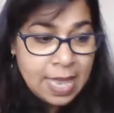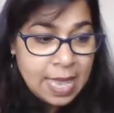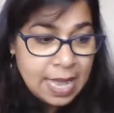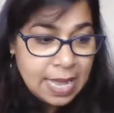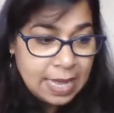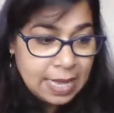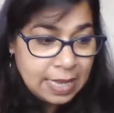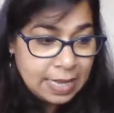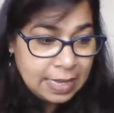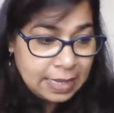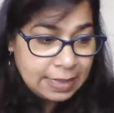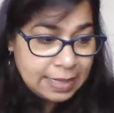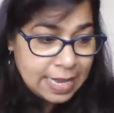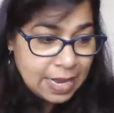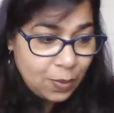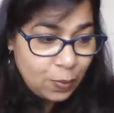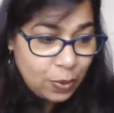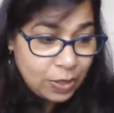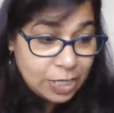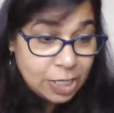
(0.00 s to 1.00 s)

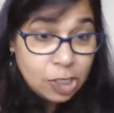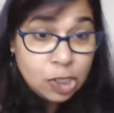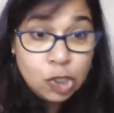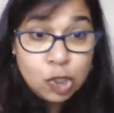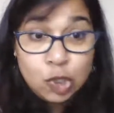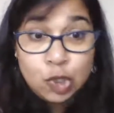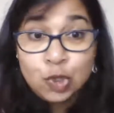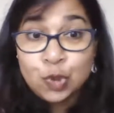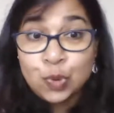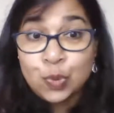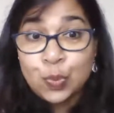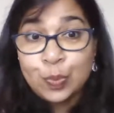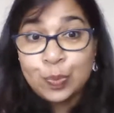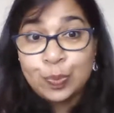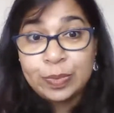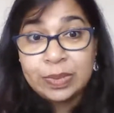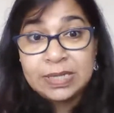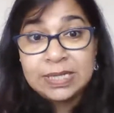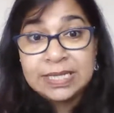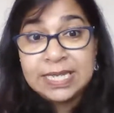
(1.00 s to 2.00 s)
Then we did
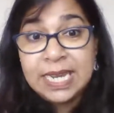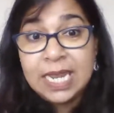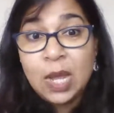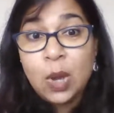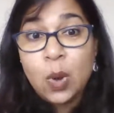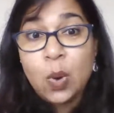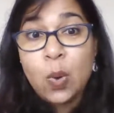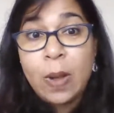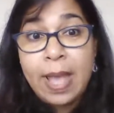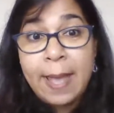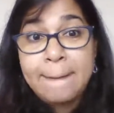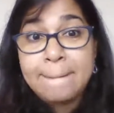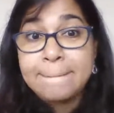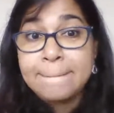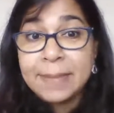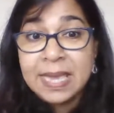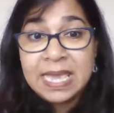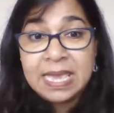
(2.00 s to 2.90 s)
tomb, TOMB.